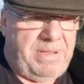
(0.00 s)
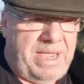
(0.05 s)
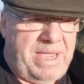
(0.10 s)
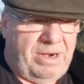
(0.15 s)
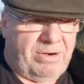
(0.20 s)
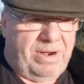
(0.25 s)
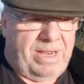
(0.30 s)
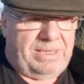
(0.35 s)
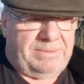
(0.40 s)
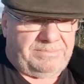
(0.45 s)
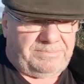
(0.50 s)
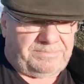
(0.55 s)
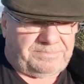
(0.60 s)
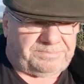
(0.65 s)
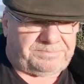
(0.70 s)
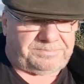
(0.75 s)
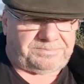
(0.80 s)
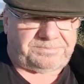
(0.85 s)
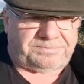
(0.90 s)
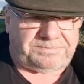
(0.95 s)
hearing
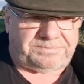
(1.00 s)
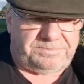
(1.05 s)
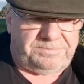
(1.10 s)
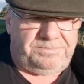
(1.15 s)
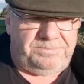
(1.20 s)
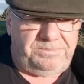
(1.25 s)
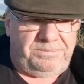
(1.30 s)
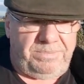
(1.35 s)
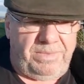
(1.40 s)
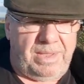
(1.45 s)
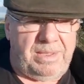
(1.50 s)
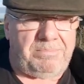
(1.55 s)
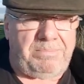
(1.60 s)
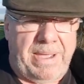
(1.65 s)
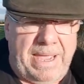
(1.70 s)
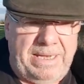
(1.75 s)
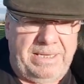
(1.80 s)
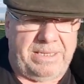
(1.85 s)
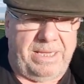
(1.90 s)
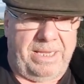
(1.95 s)

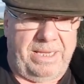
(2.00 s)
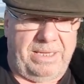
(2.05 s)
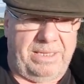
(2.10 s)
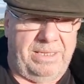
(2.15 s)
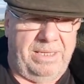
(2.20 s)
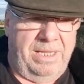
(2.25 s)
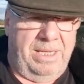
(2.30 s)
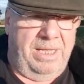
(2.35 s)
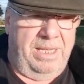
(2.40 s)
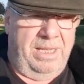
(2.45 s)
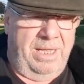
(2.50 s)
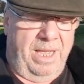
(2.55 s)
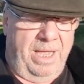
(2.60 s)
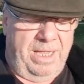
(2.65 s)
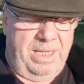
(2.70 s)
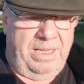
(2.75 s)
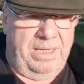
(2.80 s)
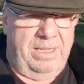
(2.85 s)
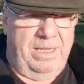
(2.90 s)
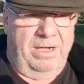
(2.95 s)
pending
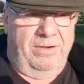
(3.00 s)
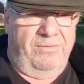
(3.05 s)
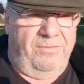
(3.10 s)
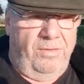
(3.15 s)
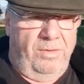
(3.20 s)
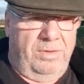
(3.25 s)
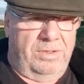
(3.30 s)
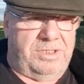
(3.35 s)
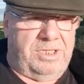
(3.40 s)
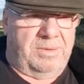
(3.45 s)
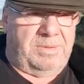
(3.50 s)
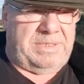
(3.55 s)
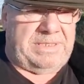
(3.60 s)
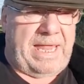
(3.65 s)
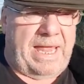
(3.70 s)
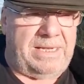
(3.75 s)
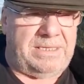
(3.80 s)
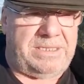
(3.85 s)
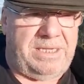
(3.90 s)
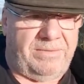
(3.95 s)
a full
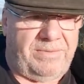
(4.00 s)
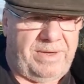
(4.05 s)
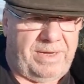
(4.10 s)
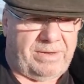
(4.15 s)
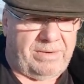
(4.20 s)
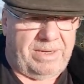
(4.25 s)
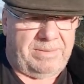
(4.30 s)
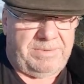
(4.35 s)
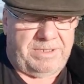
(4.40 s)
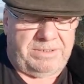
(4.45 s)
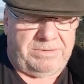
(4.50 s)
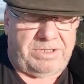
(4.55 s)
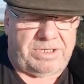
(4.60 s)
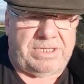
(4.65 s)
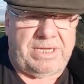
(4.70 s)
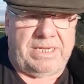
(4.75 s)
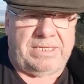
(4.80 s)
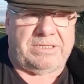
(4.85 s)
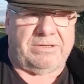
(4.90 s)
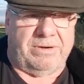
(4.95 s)
substantive hearing, but it's just
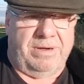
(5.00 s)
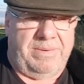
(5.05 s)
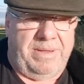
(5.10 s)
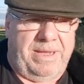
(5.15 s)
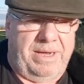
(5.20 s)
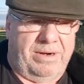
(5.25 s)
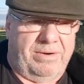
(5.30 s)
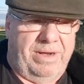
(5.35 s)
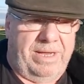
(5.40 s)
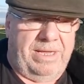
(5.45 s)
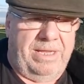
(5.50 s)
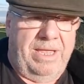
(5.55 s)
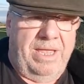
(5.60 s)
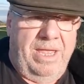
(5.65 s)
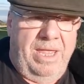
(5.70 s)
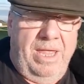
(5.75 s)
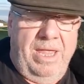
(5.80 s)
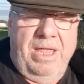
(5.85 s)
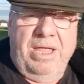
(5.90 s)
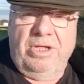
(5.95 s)
an interim hearing
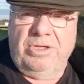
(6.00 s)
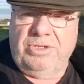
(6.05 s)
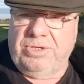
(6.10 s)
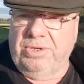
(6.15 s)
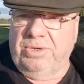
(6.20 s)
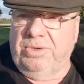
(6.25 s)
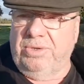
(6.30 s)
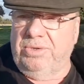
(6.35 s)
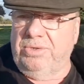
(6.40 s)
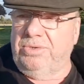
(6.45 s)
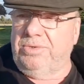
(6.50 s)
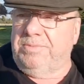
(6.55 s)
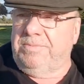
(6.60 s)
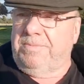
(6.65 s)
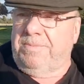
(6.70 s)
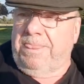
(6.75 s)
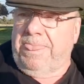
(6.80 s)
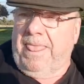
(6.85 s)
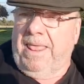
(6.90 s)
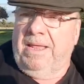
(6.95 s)
to
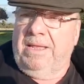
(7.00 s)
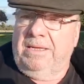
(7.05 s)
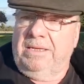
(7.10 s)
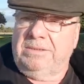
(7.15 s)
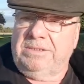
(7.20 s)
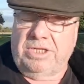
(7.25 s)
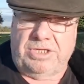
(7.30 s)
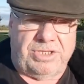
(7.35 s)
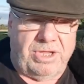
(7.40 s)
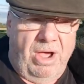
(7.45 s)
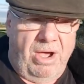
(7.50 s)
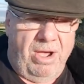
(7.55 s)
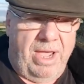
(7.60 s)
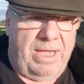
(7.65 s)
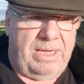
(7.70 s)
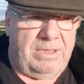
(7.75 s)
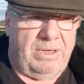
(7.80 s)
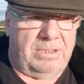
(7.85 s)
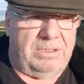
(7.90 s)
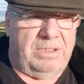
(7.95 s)

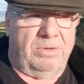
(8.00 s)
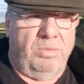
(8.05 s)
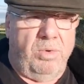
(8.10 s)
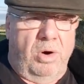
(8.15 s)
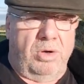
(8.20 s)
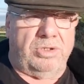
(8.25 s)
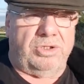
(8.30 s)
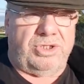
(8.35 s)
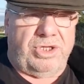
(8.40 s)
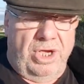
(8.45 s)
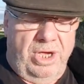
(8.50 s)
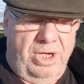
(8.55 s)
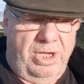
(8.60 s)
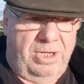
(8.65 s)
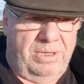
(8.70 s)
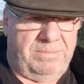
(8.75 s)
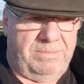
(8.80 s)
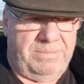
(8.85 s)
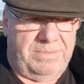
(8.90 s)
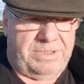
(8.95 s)
decide under what
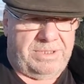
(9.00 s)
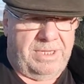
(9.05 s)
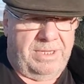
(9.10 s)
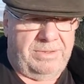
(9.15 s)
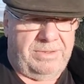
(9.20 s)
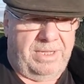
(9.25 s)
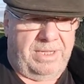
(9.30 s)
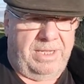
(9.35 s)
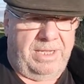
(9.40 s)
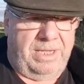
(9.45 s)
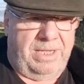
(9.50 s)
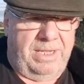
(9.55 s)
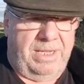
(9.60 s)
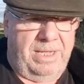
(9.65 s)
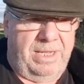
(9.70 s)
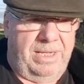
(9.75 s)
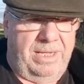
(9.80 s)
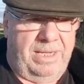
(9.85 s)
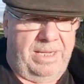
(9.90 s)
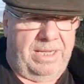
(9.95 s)
terms the
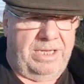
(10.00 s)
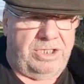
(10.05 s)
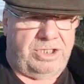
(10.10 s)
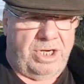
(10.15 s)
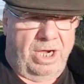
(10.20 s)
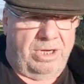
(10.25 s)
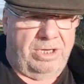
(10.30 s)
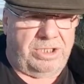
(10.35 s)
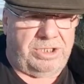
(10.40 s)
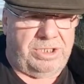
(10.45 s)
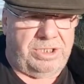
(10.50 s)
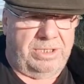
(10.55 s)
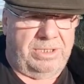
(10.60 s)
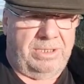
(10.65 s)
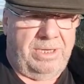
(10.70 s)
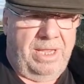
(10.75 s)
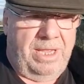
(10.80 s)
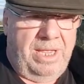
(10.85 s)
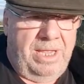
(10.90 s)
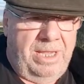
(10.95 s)

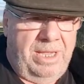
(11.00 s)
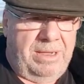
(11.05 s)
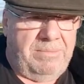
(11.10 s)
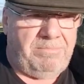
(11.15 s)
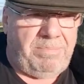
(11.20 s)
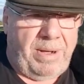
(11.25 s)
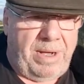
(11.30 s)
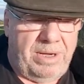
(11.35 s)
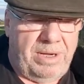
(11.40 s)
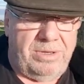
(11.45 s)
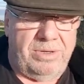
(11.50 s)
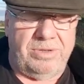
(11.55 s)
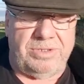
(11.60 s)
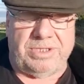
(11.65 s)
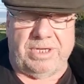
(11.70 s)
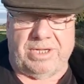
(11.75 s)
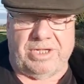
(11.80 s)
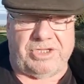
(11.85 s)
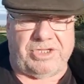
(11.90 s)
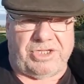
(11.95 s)
injunction
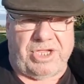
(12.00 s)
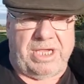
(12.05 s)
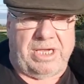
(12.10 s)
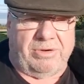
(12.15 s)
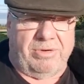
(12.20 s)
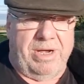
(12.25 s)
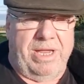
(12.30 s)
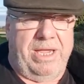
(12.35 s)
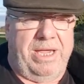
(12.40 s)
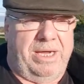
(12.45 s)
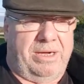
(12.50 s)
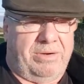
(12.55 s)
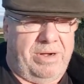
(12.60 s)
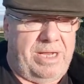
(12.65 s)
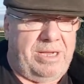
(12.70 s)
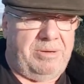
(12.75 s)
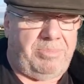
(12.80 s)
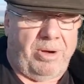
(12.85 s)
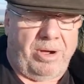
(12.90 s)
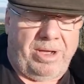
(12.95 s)
imposed at a secret
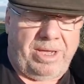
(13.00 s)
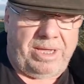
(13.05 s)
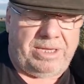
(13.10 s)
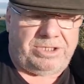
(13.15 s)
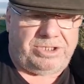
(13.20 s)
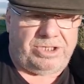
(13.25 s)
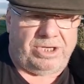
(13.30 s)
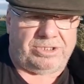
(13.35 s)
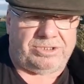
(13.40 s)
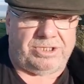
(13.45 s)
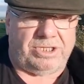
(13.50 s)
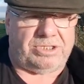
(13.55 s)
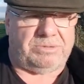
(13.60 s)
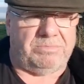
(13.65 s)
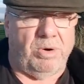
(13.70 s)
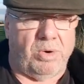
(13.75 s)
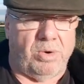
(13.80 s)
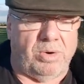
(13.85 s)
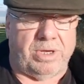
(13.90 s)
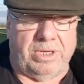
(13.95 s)
hearing by Justice
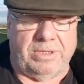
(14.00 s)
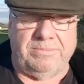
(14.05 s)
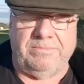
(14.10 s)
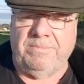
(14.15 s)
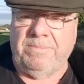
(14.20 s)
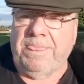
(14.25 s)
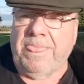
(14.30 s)
Morgan